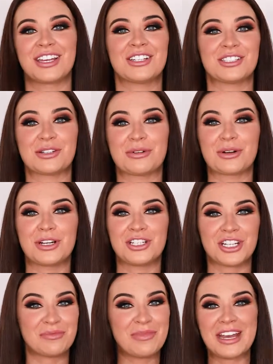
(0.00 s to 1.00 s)
So we're going to
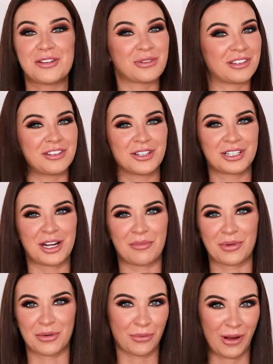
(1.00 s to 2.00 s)
jump in with look
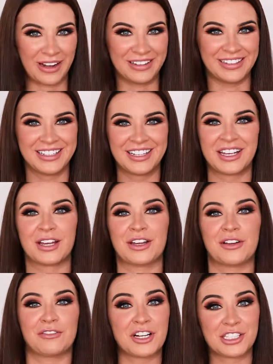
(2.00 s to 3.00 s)
number 1.
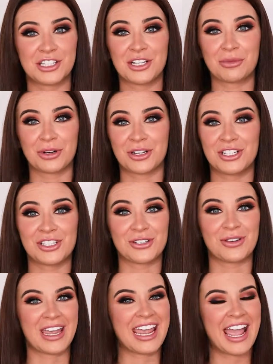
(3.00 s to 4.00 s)
First look, we're going to do
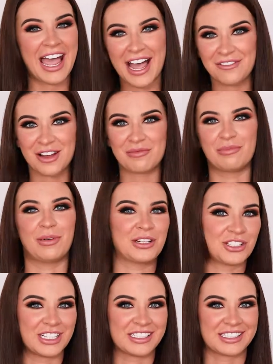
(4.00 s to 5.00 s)
a half up
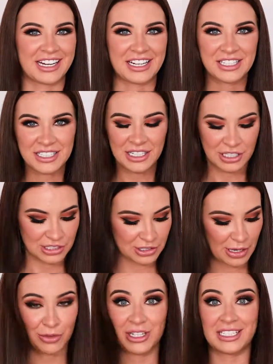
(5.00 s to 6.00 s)
bunchy style. So
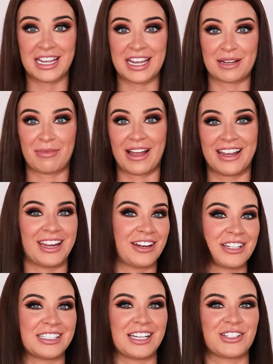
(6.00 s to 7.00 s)
I'm going to take my hair
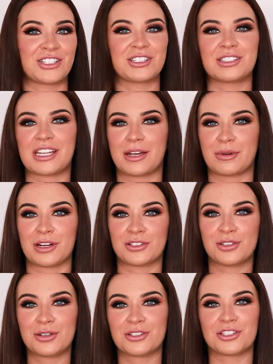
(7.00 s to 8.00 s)
extensions. I wear
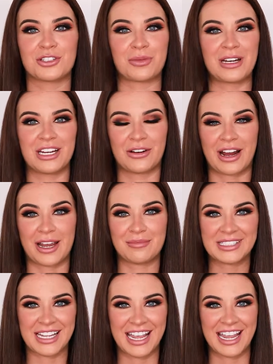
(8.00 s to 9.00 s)
220
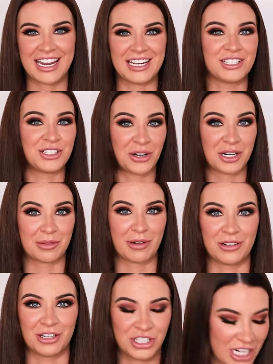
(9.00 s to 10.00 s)
grams in dark
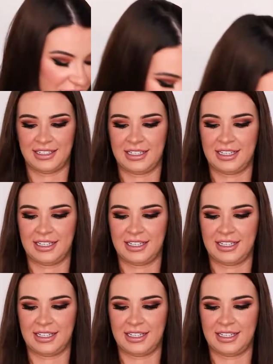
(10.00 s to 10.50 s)
brown shade.